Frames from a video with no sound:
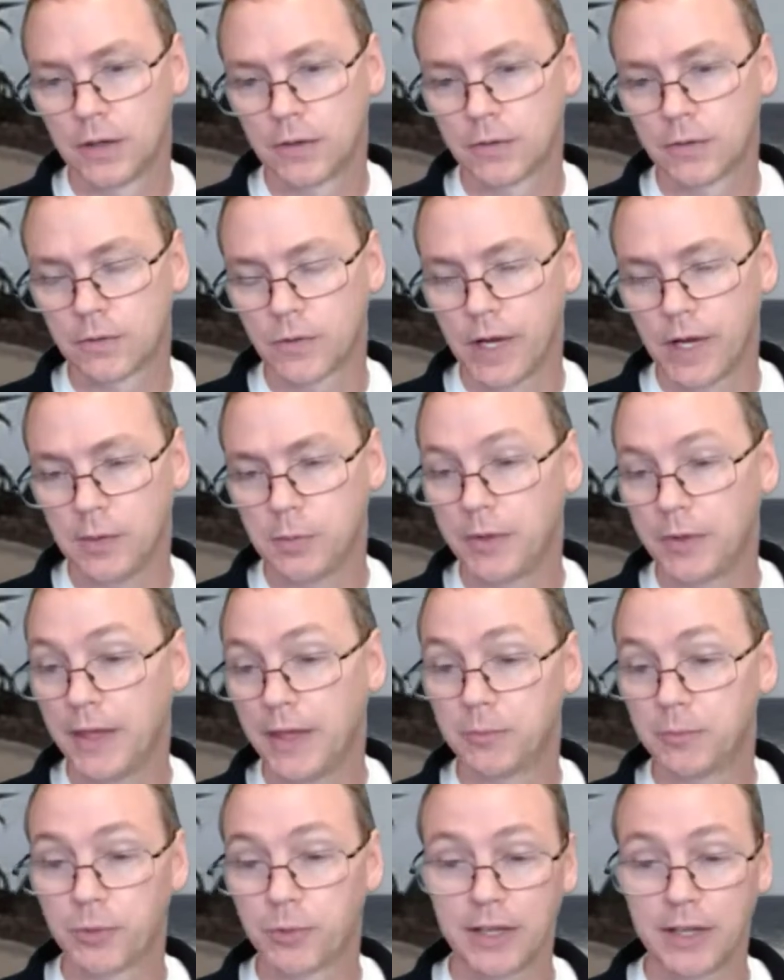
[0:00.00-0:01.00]
Right. But
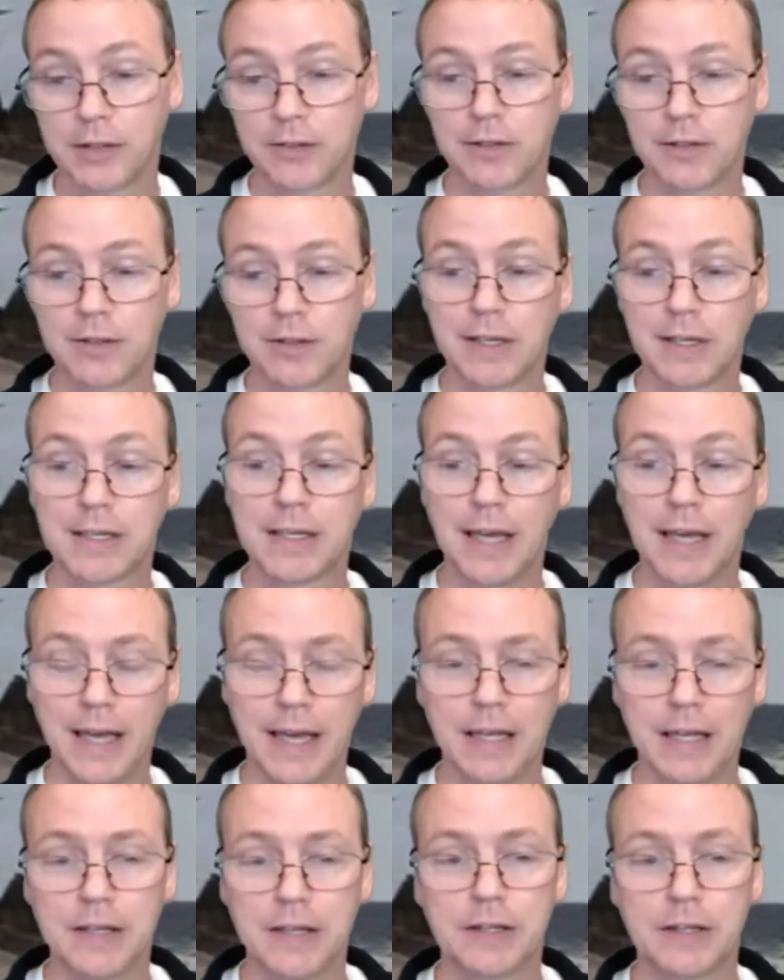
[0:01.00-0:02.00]
that brings us
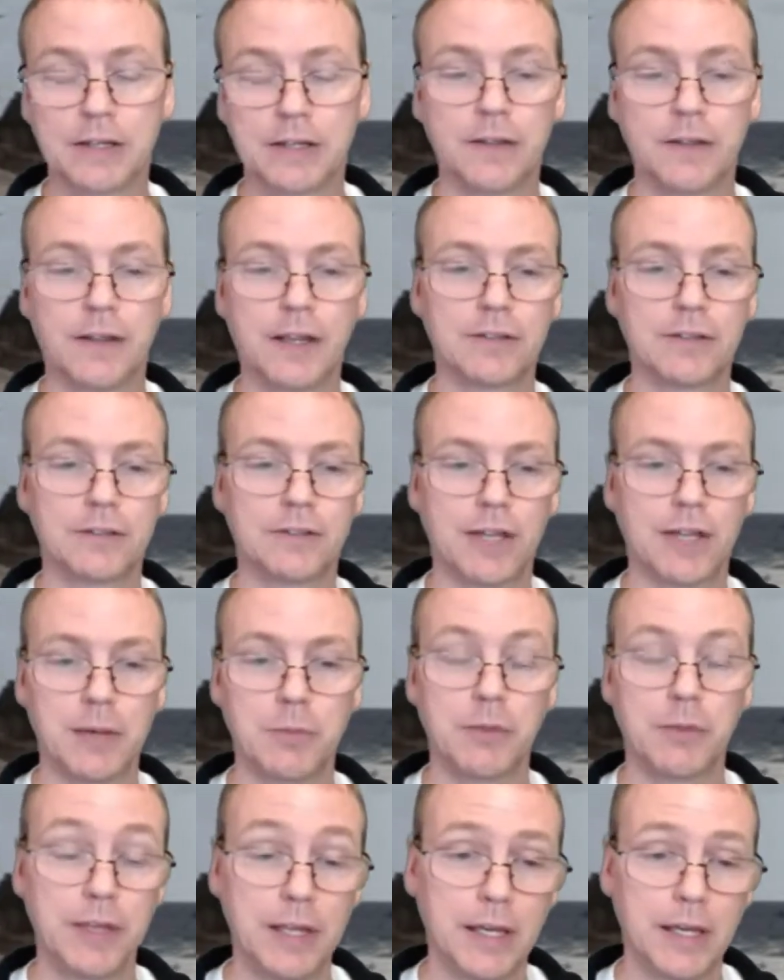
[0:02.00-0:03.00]
again to that same
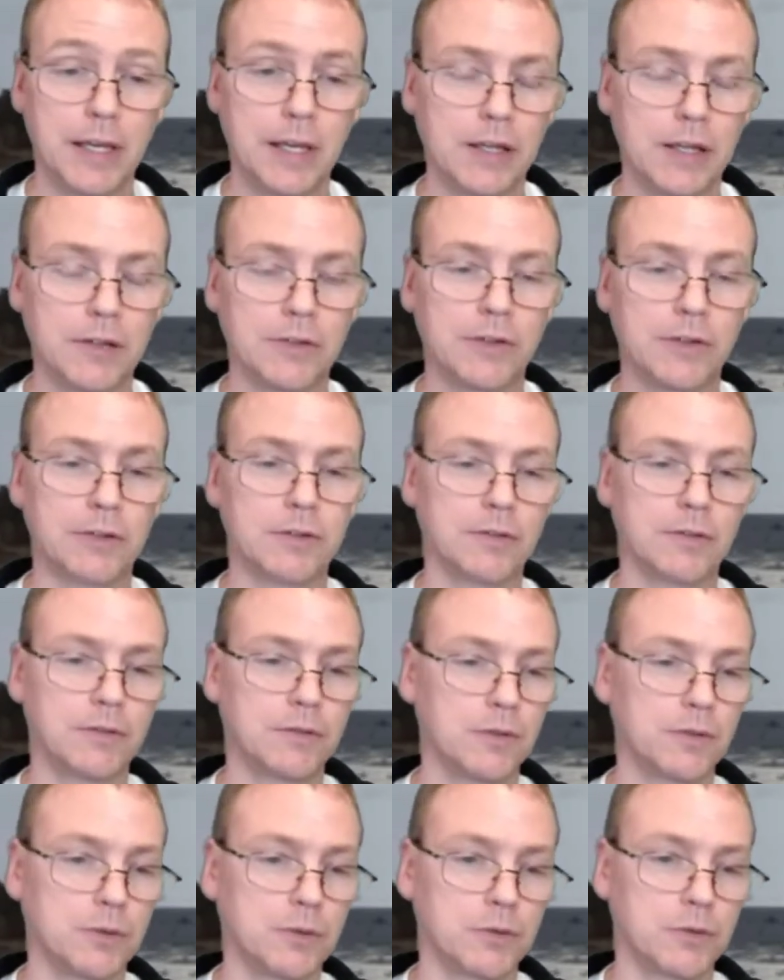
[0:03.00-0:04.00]
thing, is there's
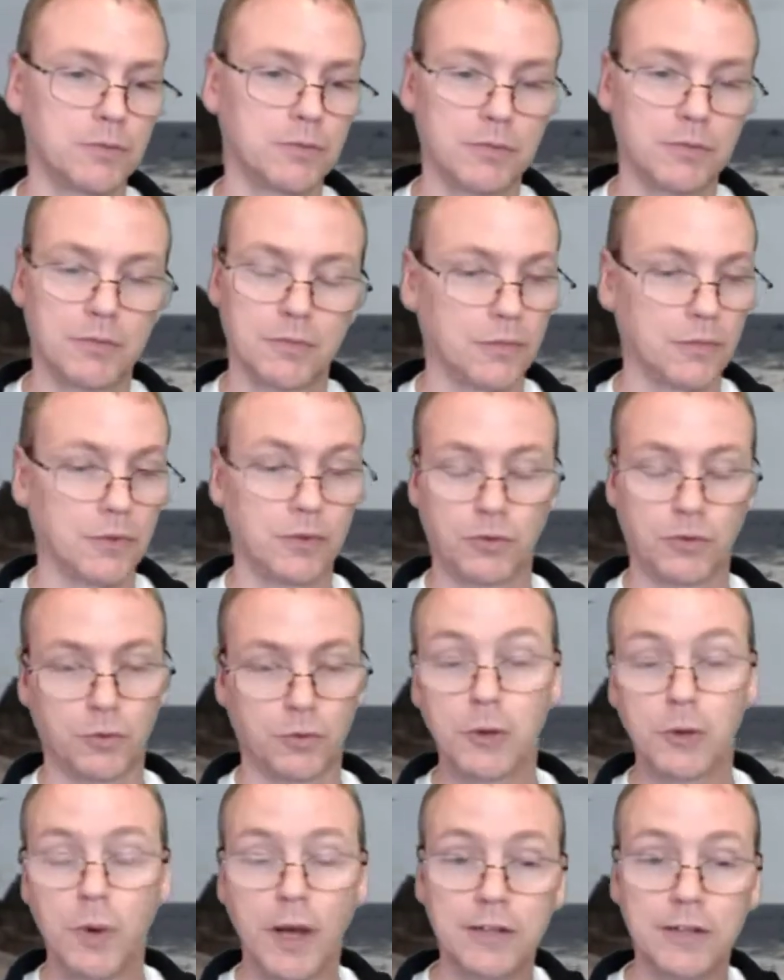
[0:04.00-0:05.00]
three
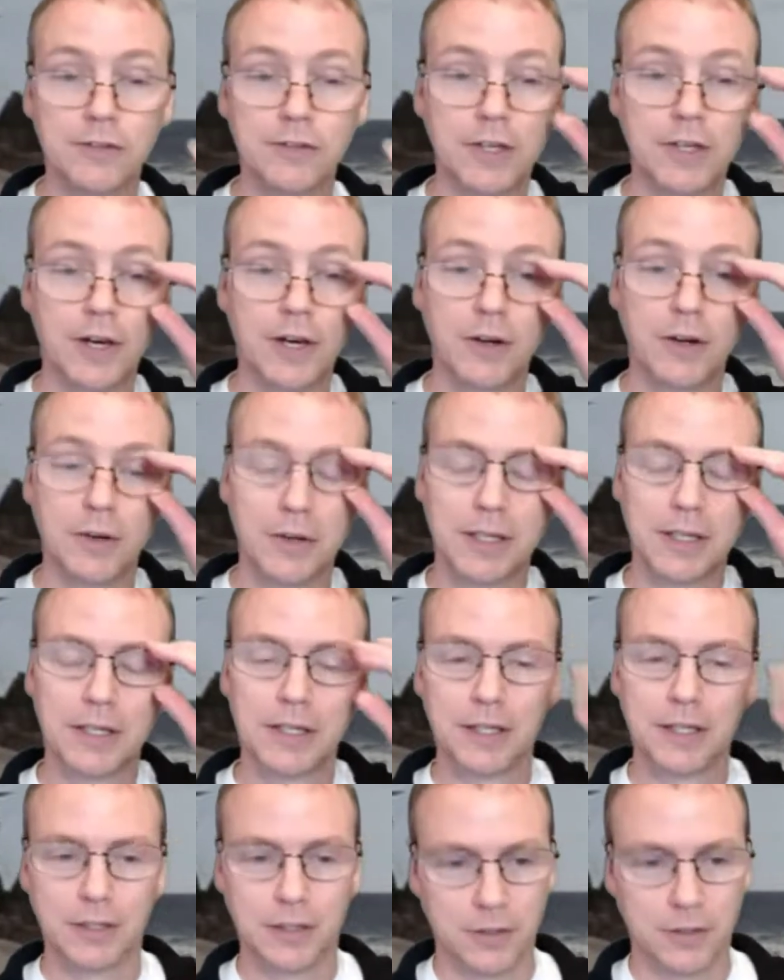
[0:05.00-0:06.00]
ways to go.
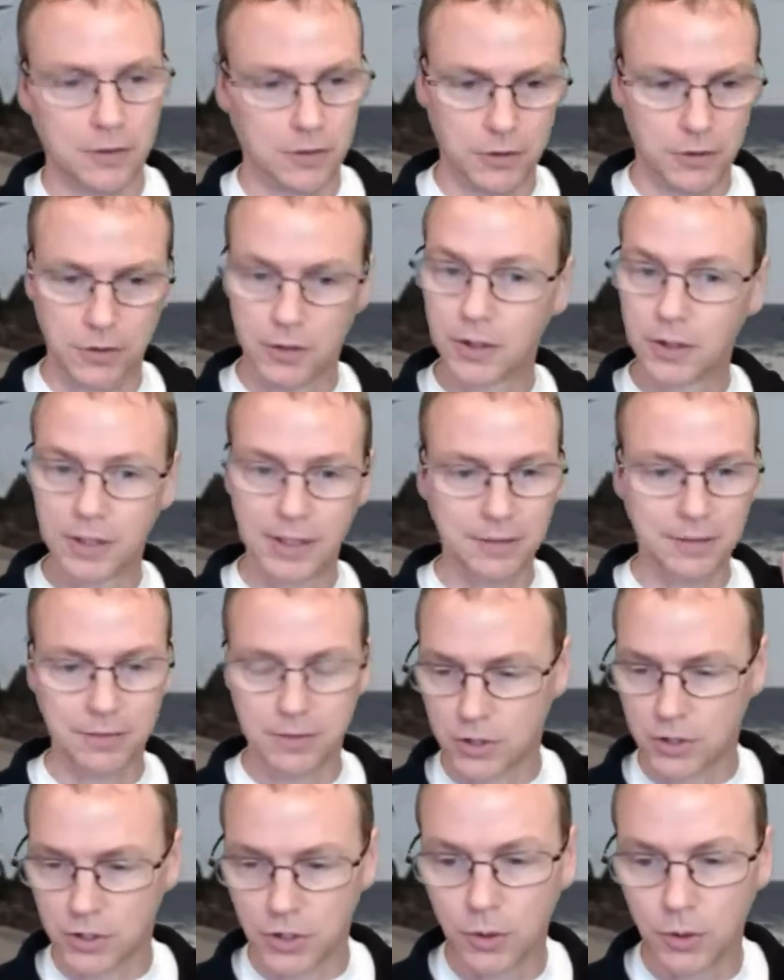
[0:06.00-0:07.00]
You can
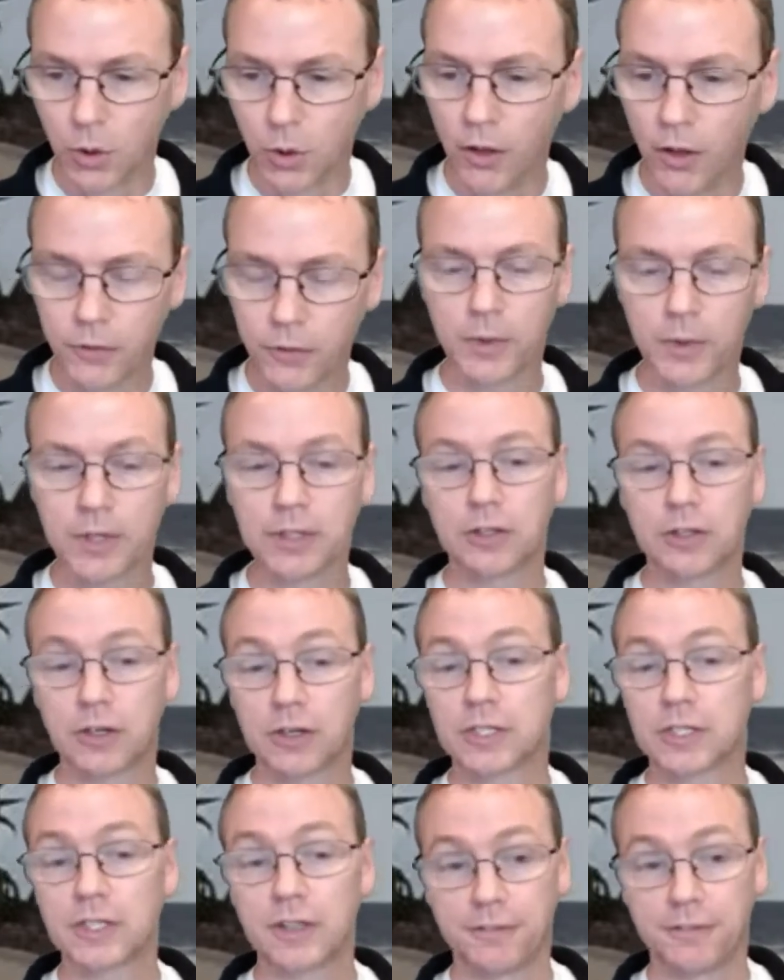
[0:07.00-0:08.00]
do all the
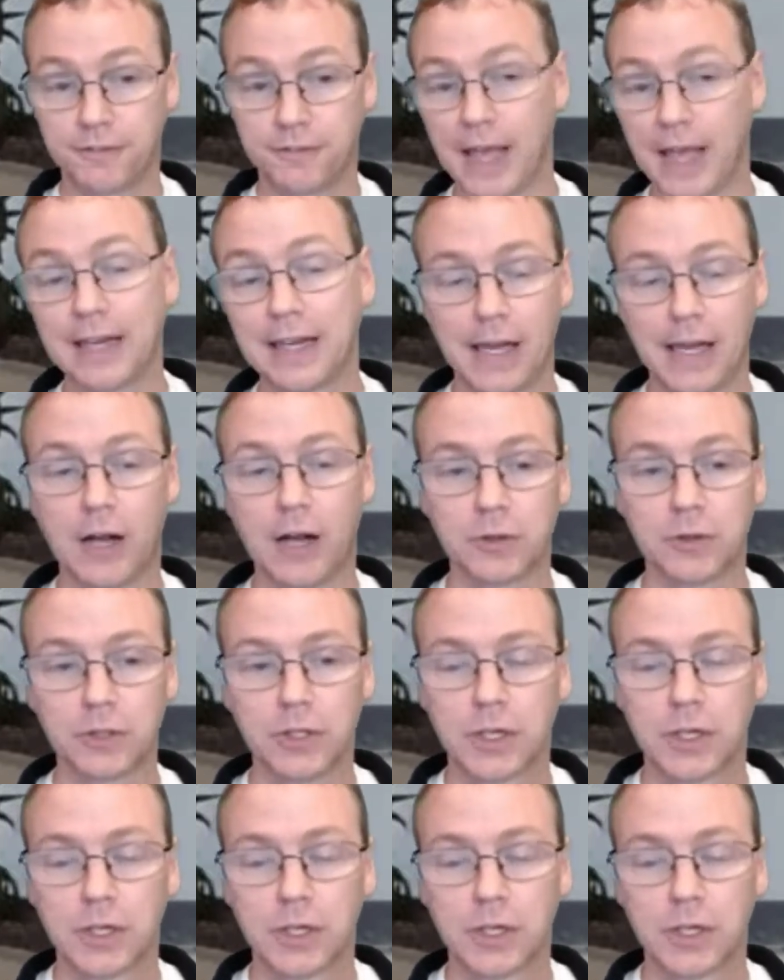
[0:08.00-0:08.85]
research to find out.